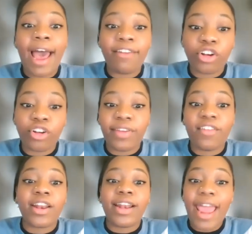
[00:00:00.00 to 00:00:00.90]
After they've
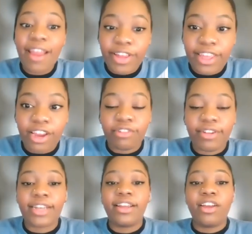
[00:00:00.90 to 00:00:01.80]
gotten everything
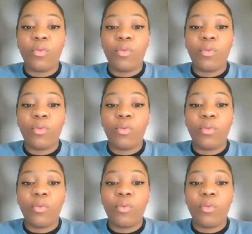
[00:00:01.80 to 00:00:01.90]
correct,